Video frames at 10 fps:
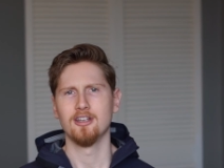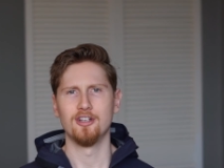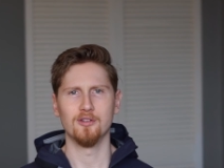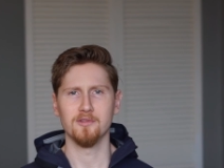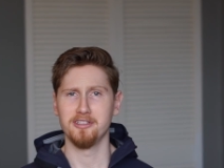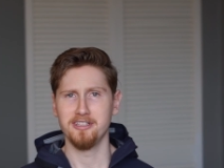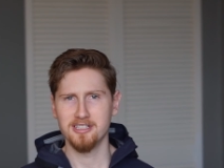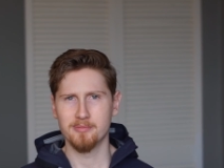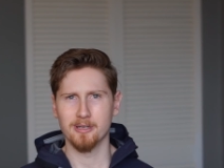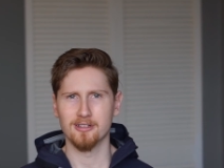you don't really need
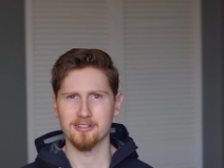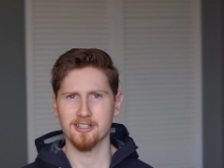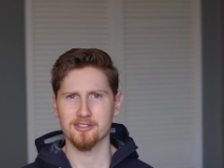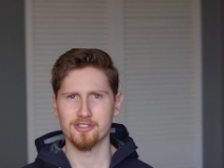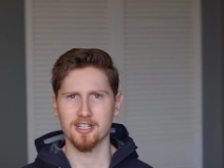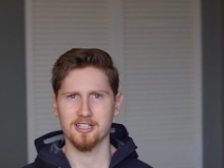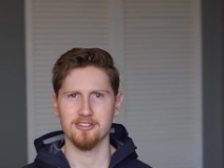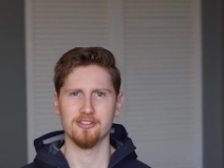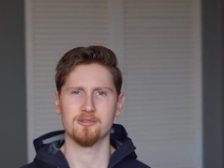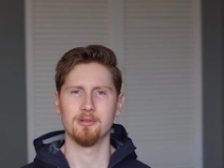to buy an Arcteryx jacket.
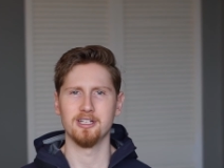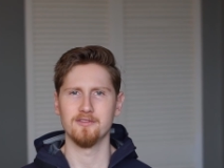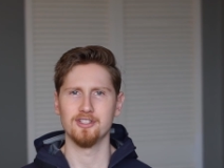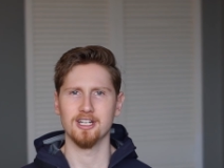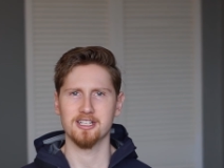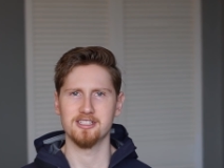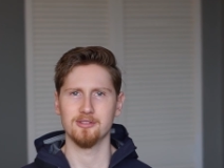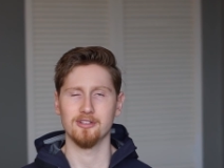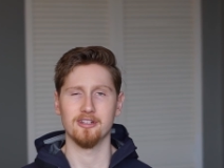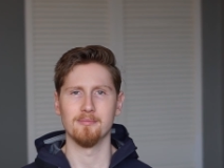There's plenty of jackets out
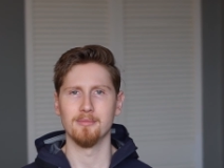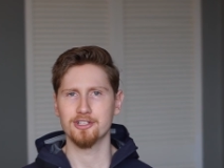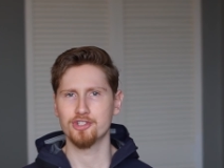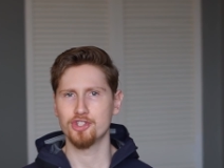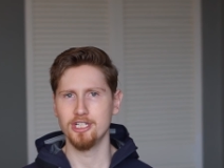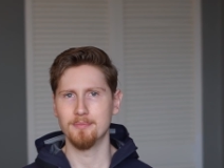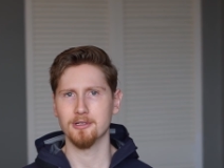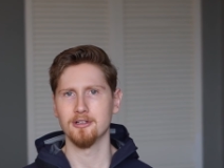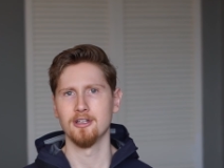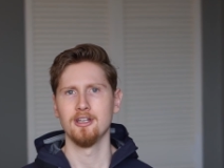there that are much
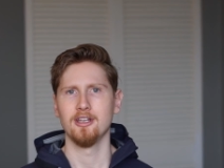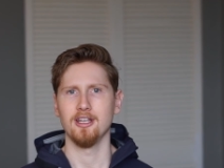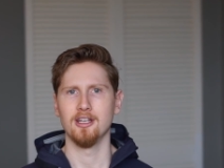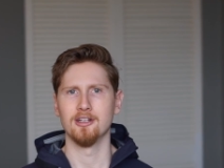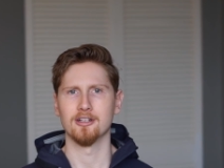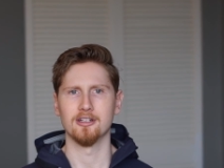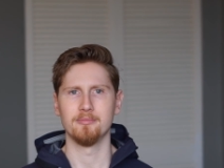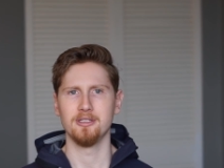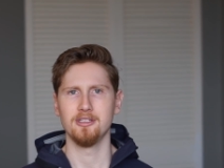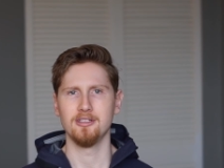cheaper and are going to
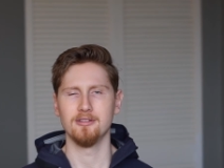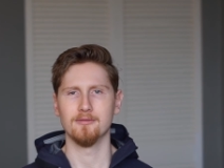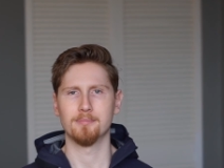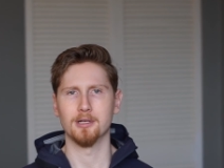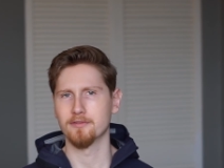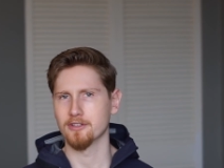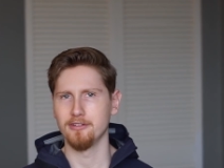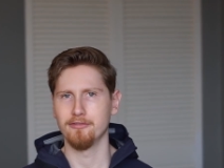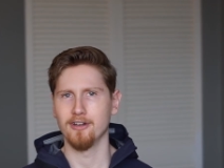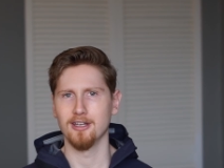be perfectly
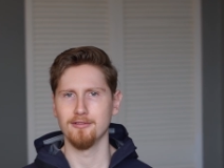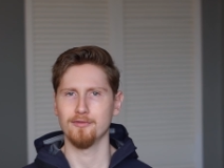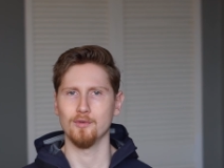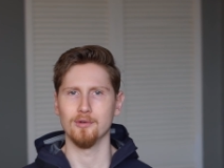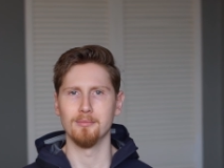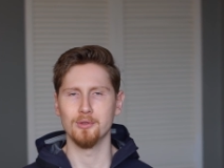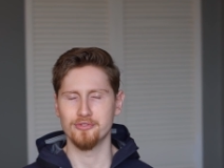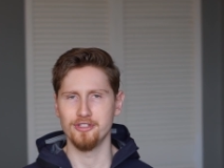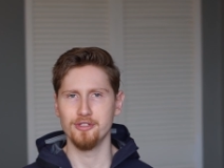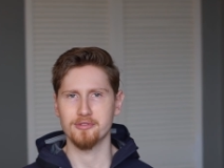fine for
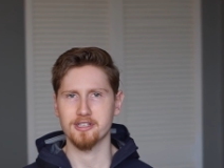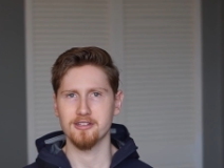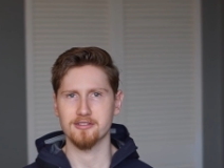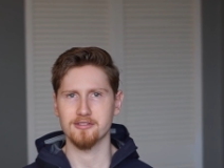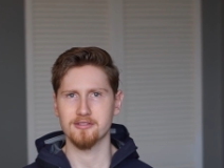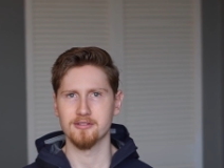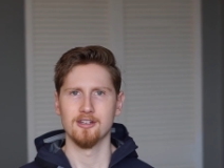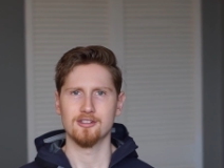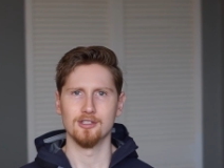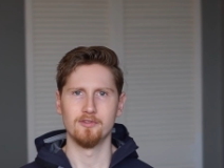most use cases.
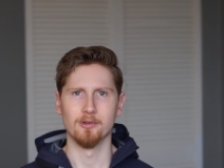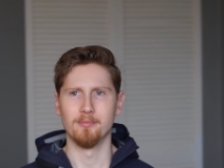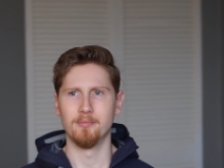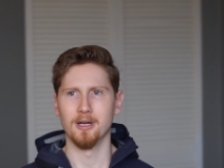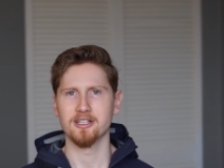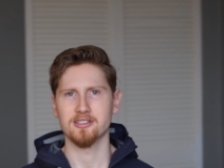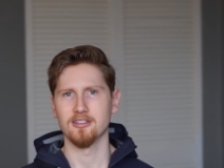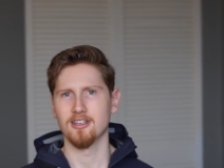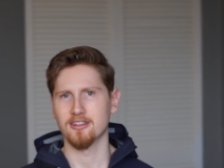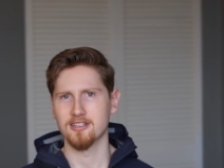So if you're buying something
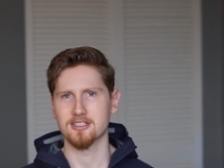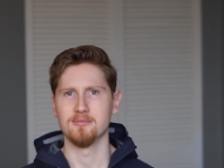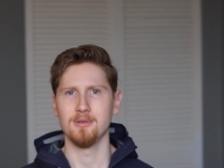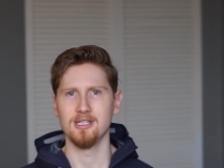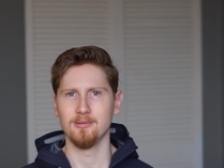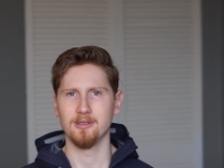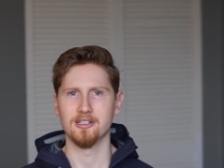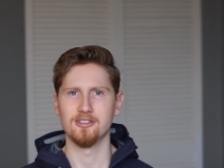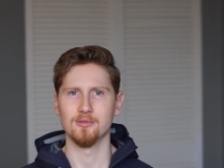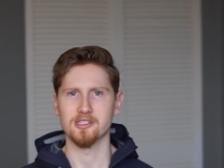like this, it's mainly
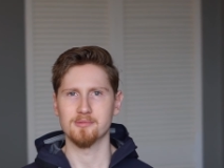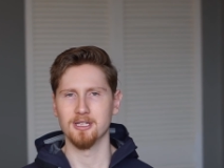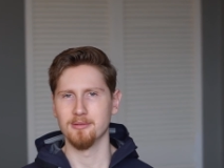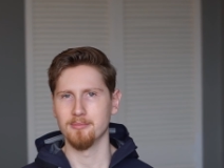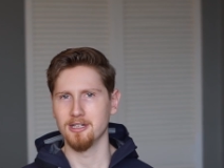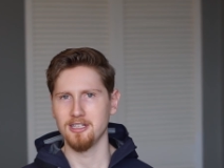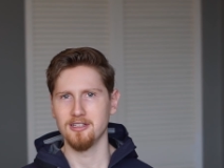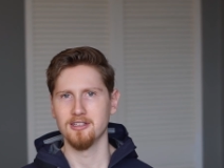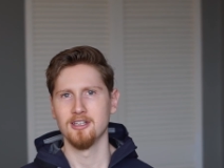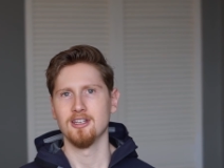because you want to spend the
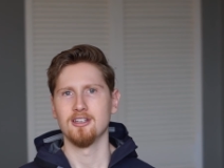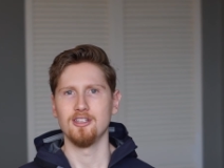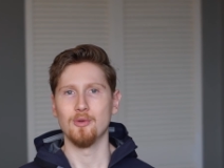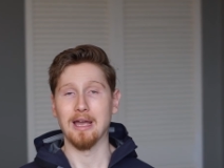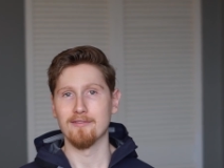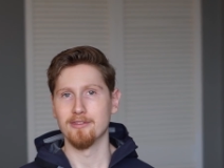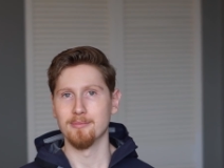money, you have the